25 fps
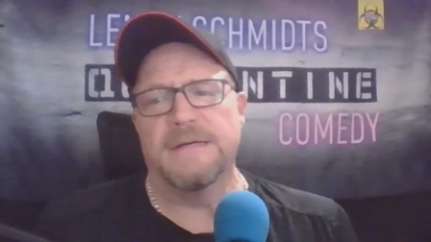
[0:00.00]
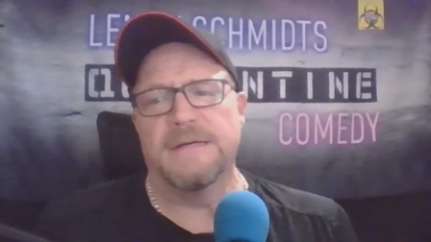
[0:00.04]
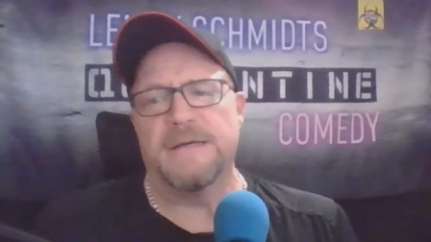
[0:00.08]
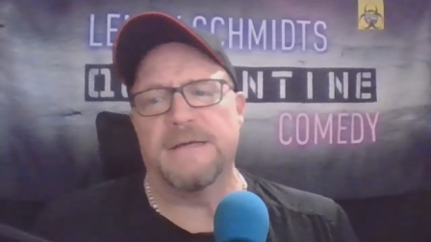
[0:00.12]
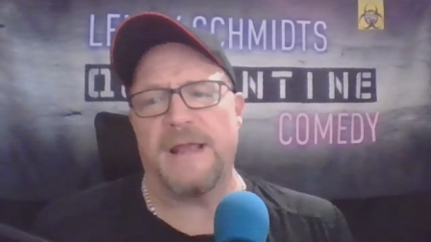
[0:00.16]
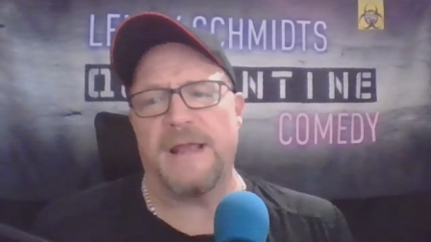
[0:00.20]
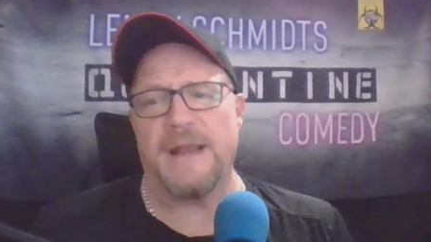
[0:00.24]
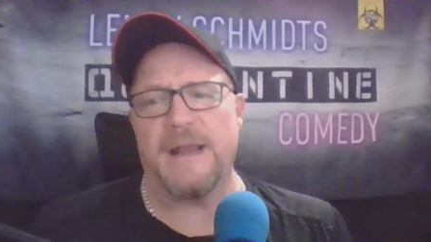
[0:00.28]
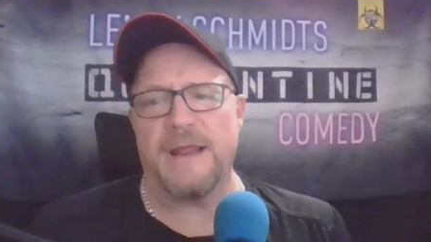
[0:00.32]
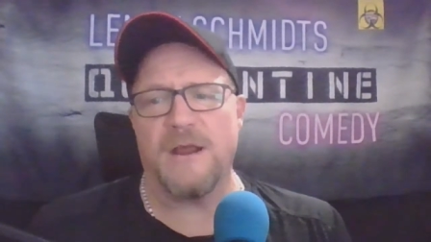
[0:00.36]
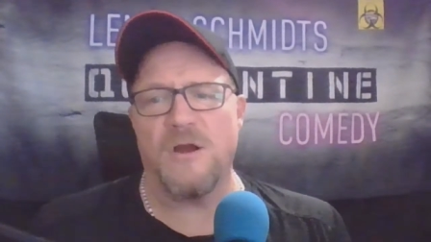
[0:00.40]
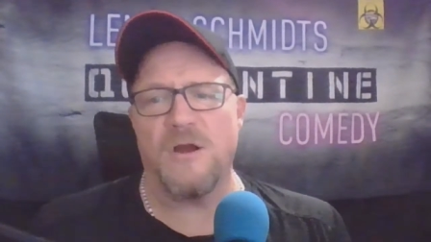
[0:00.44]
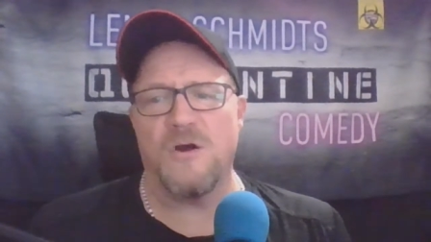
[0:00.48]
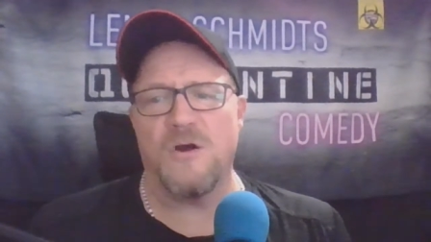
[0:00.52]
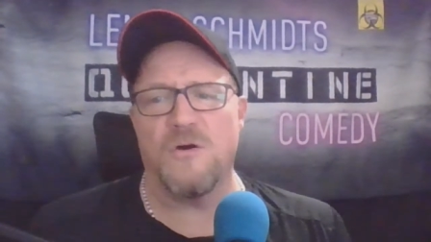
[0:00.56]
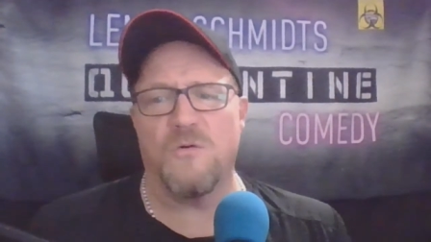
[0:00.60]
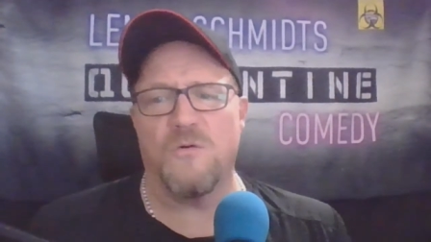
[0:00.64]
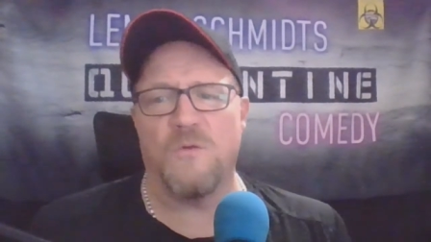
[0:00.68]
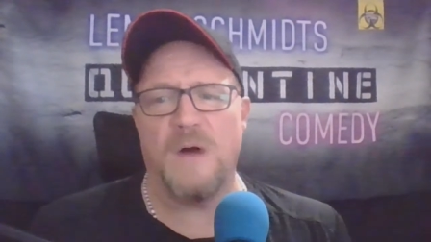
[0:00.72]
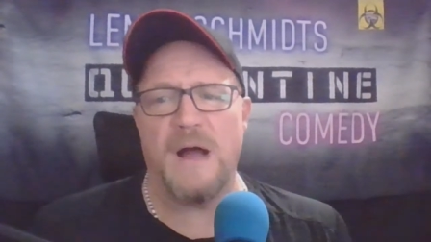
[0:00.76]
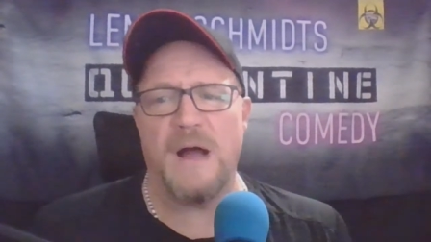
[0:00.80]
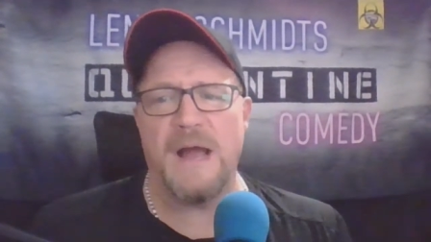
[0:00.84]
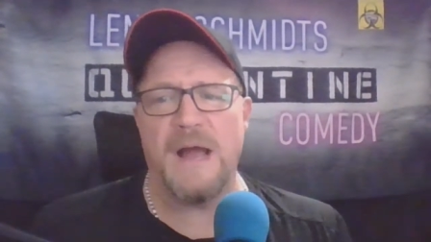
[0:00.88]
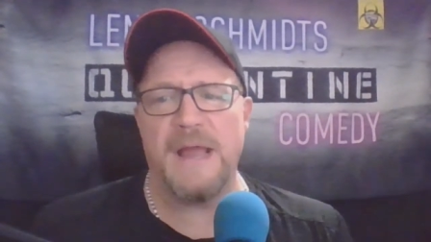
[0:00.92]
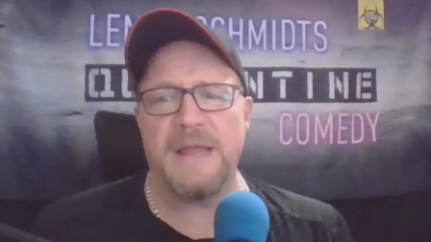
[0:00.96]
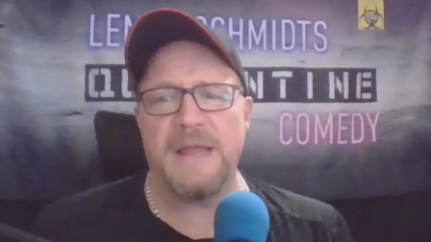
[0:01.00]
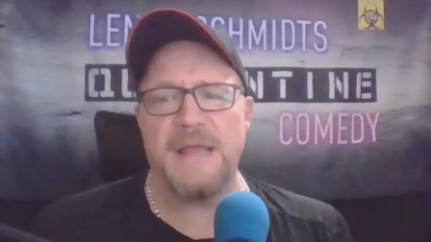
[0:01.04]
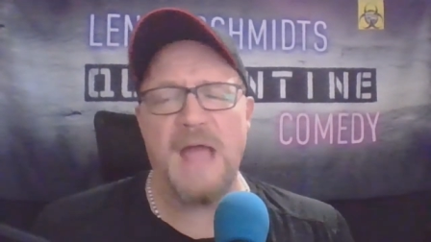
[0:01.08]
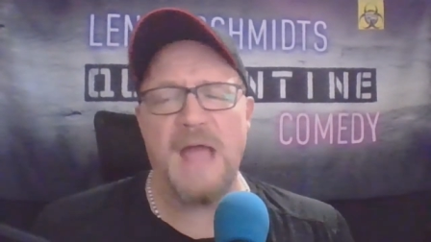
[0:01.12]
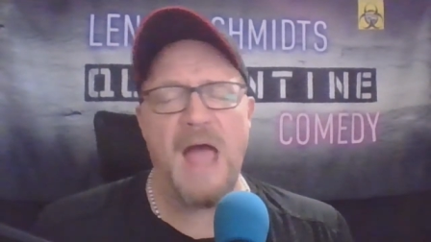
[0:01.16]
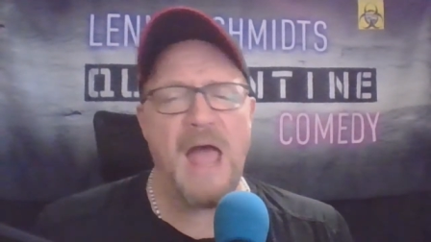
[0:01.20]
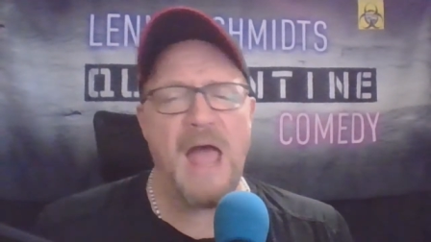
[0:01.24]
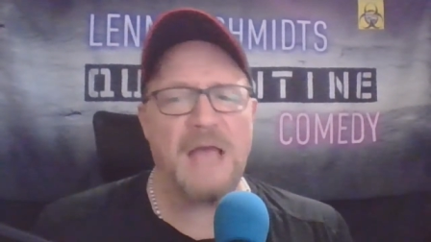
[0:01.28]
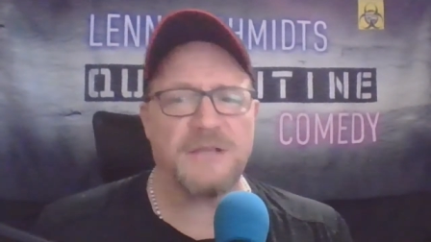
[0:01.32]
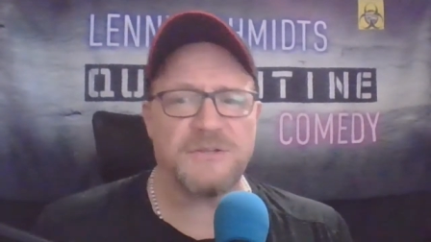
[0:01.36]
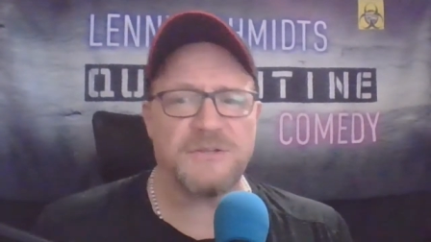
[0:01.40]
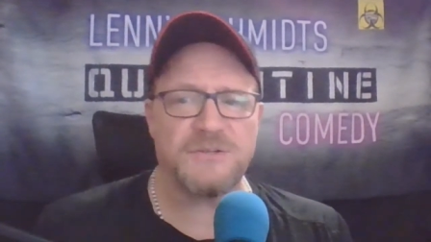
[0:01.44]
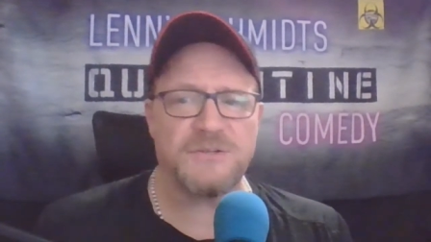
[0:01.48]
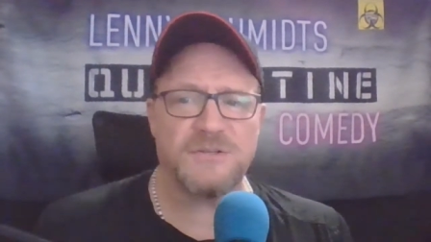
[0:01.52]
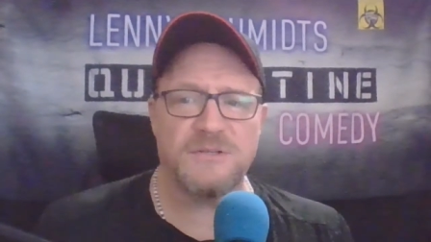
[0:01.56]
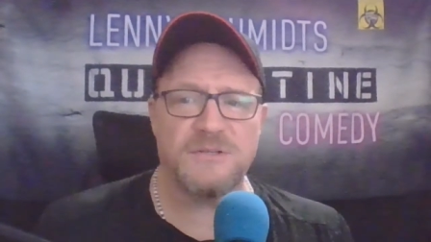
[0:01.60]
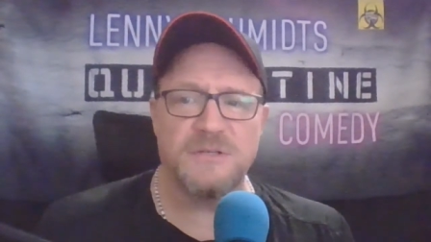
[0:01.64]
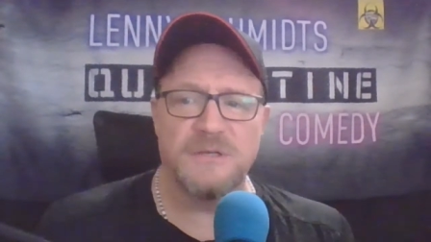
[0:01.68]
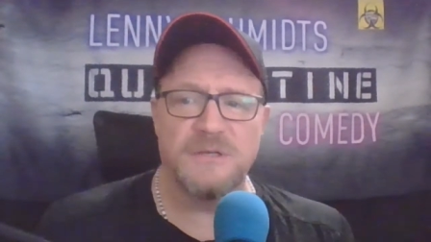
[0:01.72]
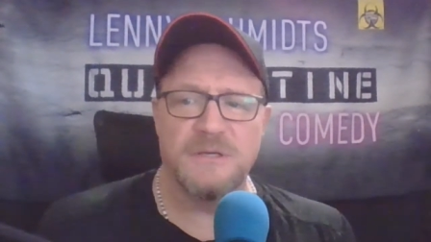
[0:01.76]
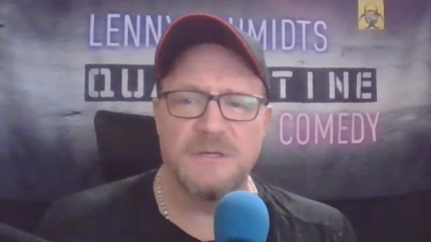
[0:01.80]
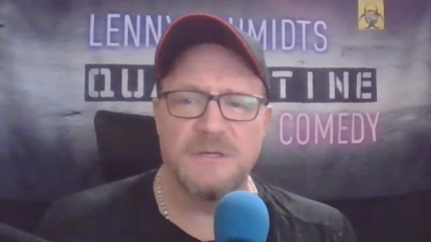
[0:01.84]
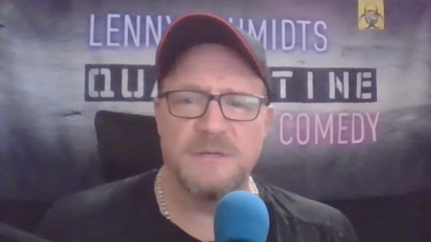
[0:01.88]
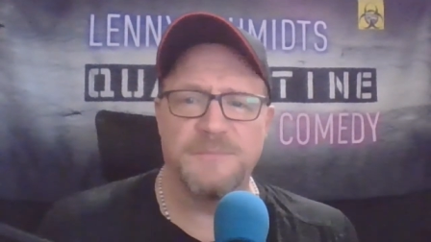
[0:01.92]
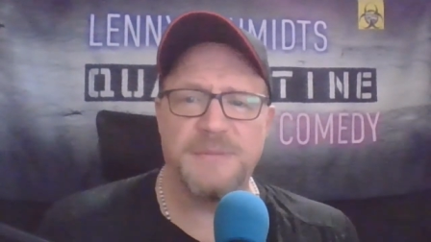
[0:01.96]
And I go, Why, yes.
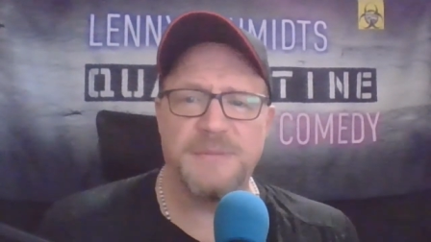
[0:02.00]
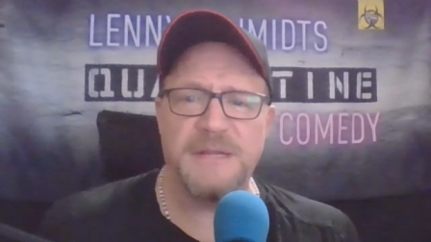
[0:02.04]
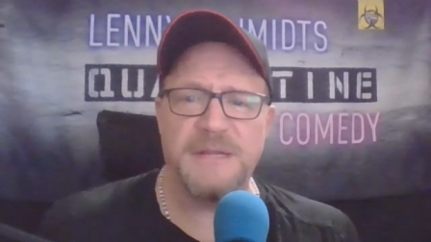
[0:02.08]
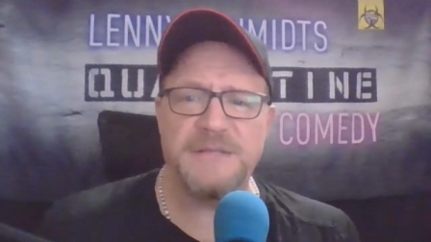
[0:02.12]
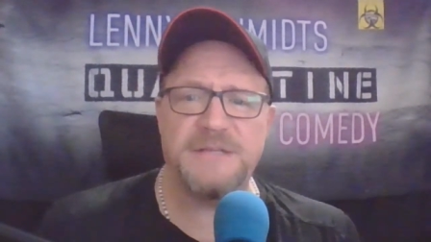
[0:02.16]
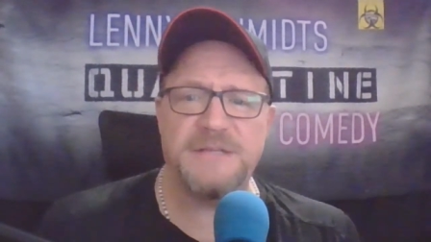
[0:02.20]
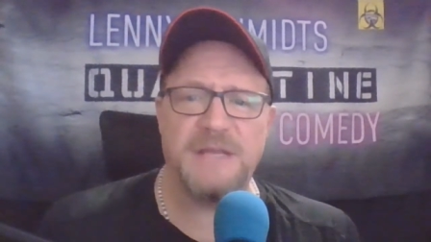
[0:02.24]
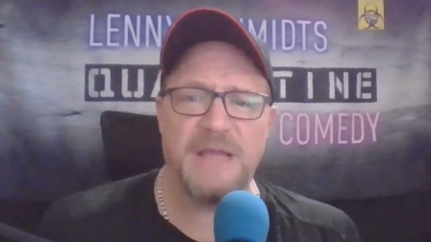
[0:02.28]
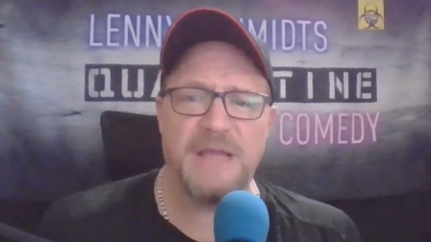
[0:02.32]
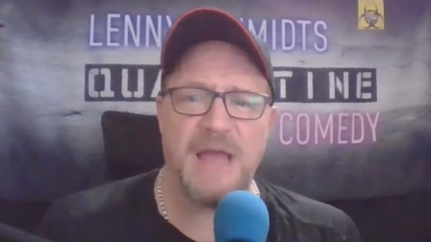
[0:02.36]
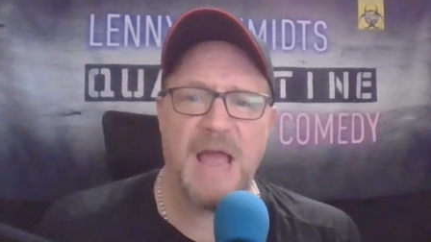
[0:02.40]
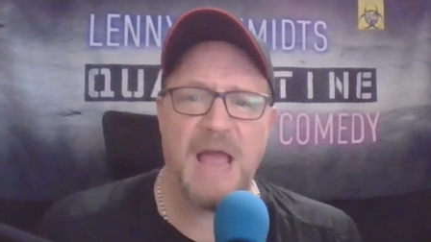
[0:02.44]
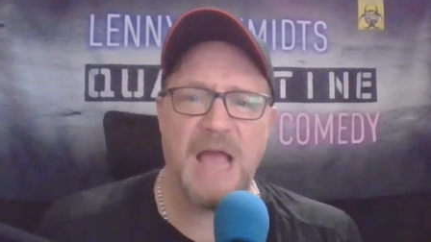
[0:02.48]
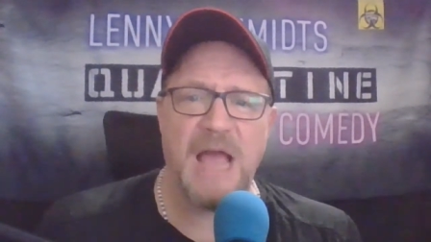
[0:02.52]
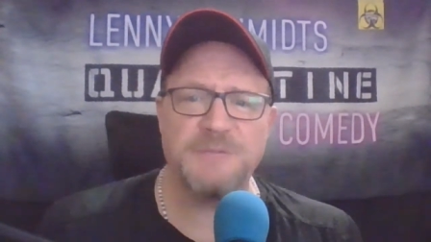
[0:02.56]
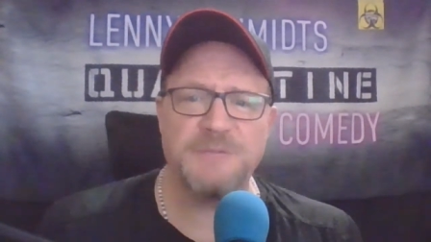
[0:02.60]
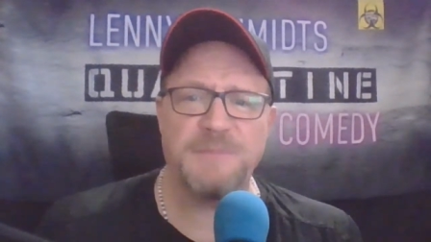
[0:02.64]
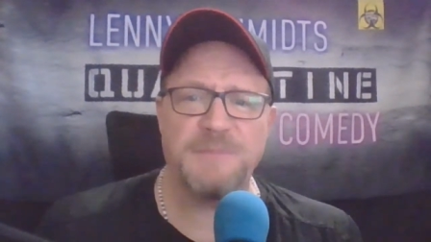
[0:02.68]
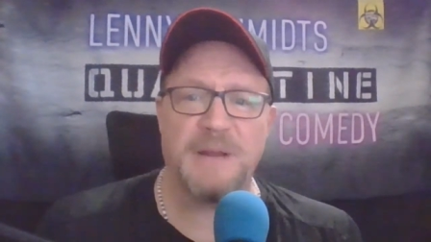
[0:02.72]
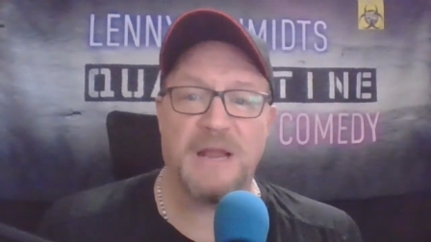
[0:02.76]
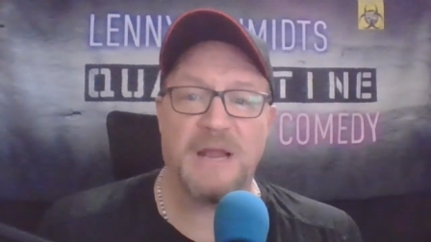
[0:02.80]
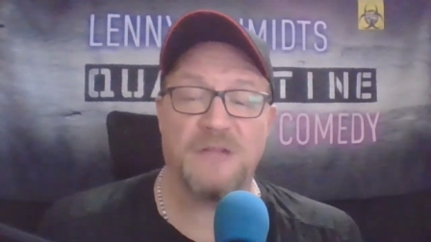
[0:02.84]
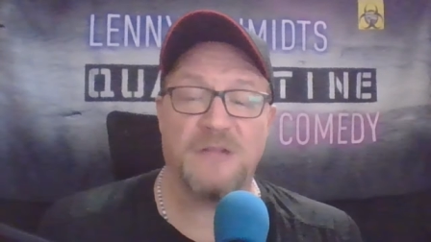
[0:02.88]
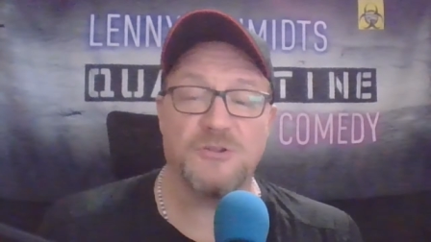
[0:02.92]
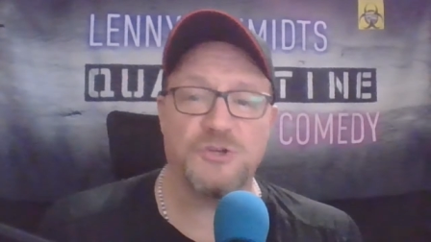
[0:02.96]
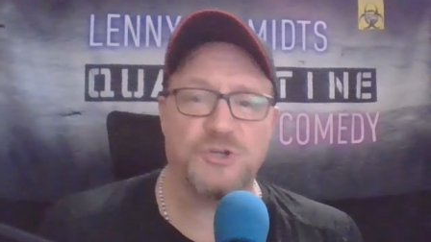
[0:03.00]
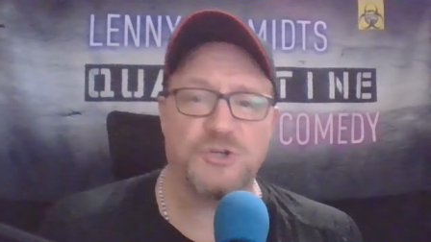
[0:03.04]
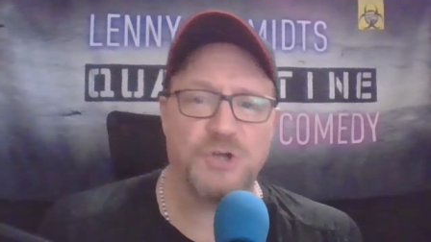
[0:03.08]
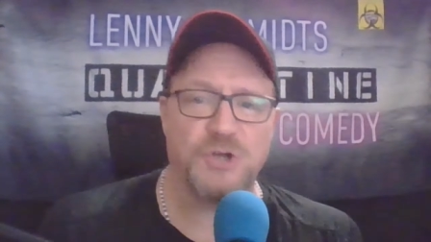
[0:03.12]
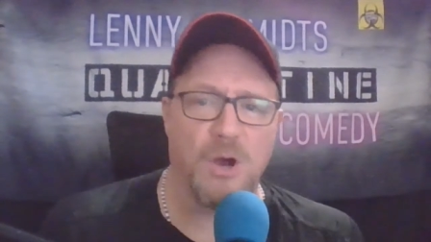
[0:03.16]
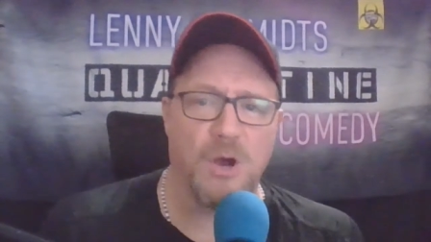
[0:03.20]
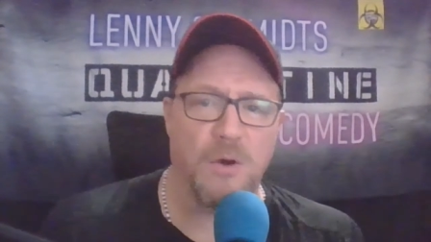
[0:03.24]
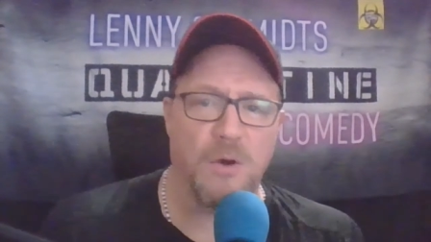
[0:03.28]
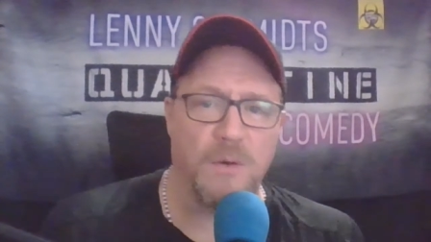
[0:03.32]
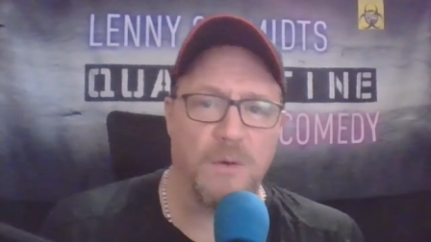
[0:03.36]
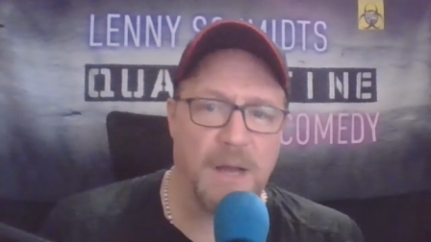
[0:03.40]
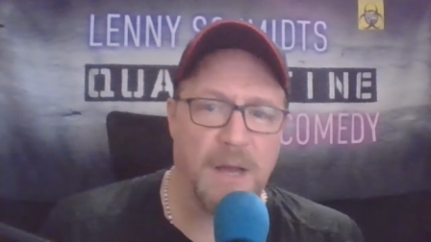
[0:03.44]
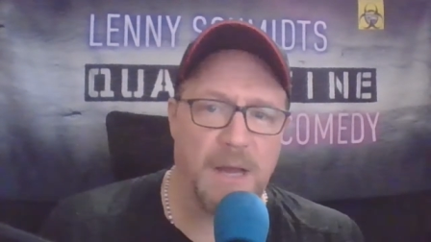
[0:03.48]
BT has been on the show.